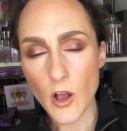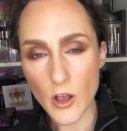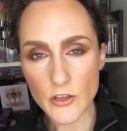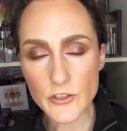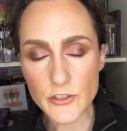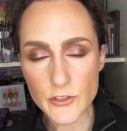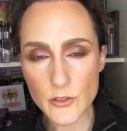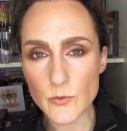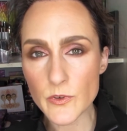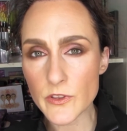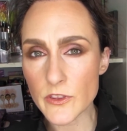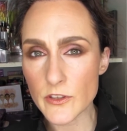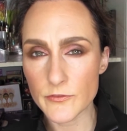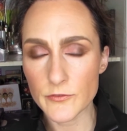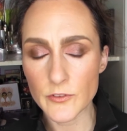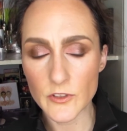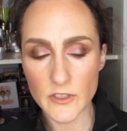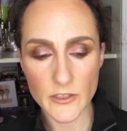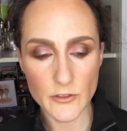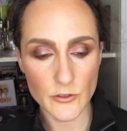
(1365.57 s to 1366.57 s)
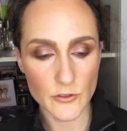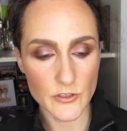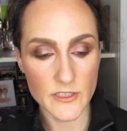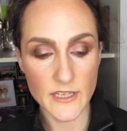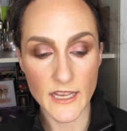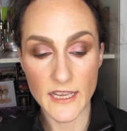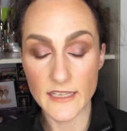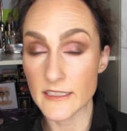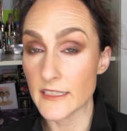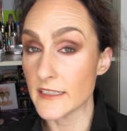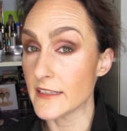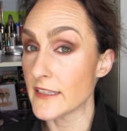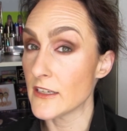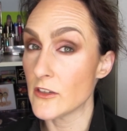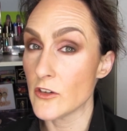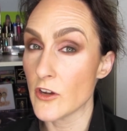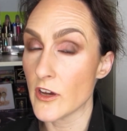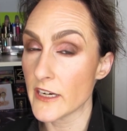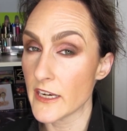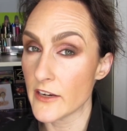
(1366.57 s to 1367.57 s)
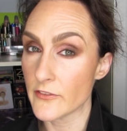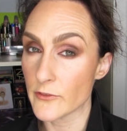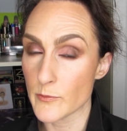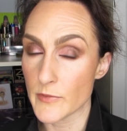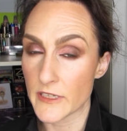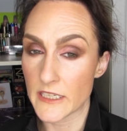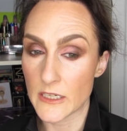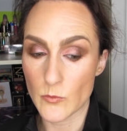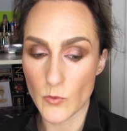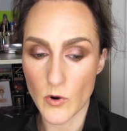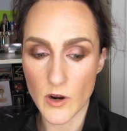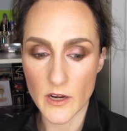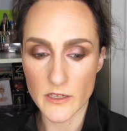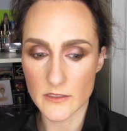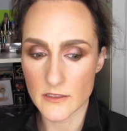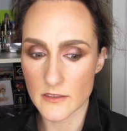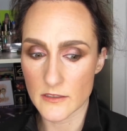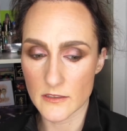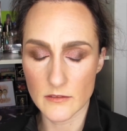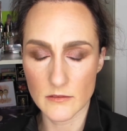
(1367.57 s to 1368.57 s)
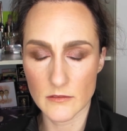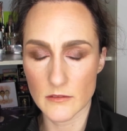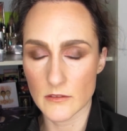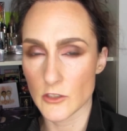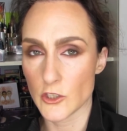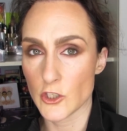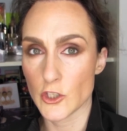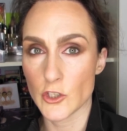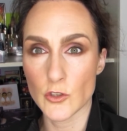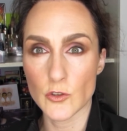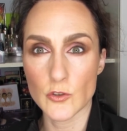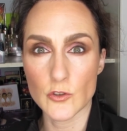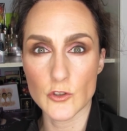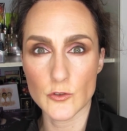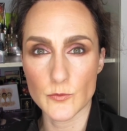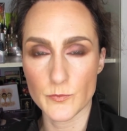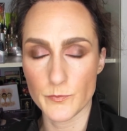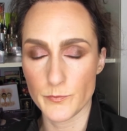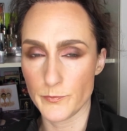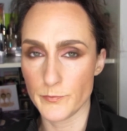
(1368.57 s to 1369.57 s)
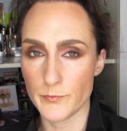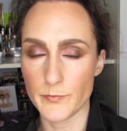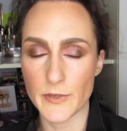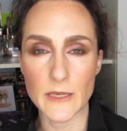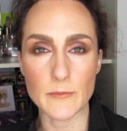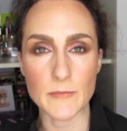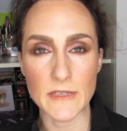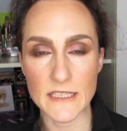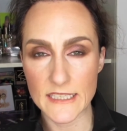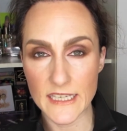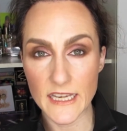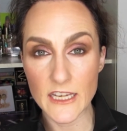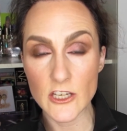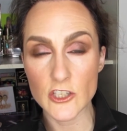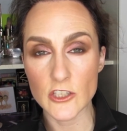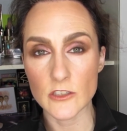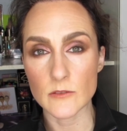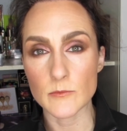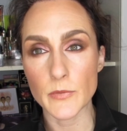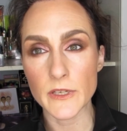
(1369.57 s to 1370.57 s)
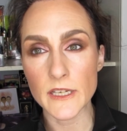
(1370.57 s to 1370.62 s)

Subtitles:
Also with the full understanding that not everybody wants huge pigmentation,